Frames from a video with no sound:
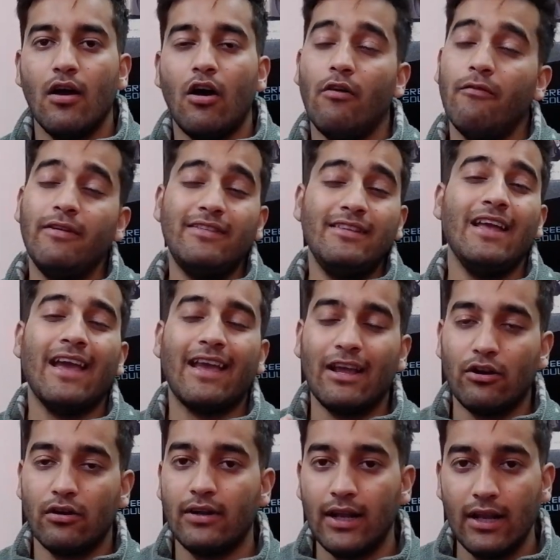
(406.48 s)
Obviously, I
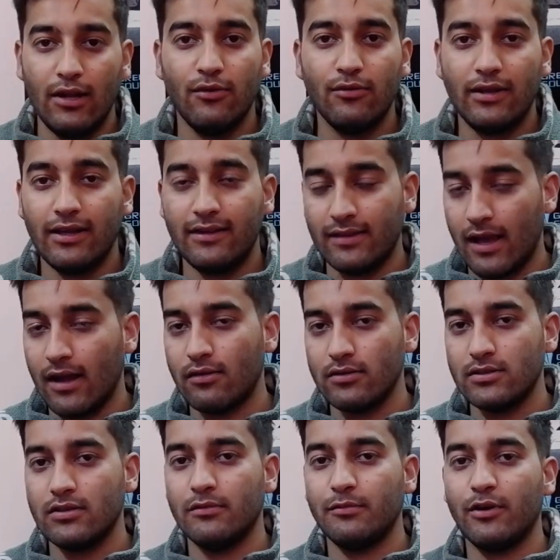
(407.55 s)
cannot tell you the exact
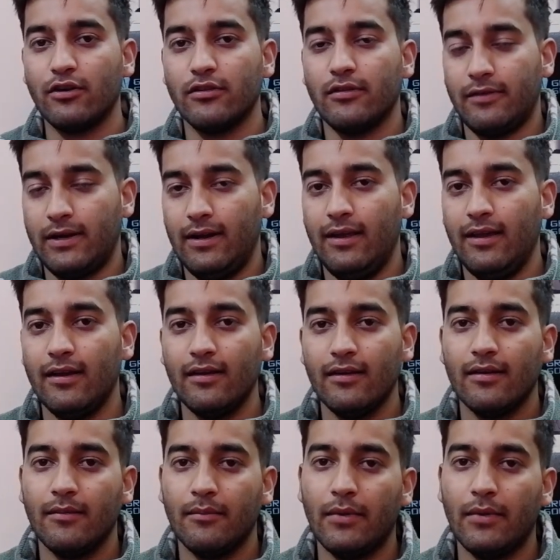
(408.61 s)
questions because of NDA,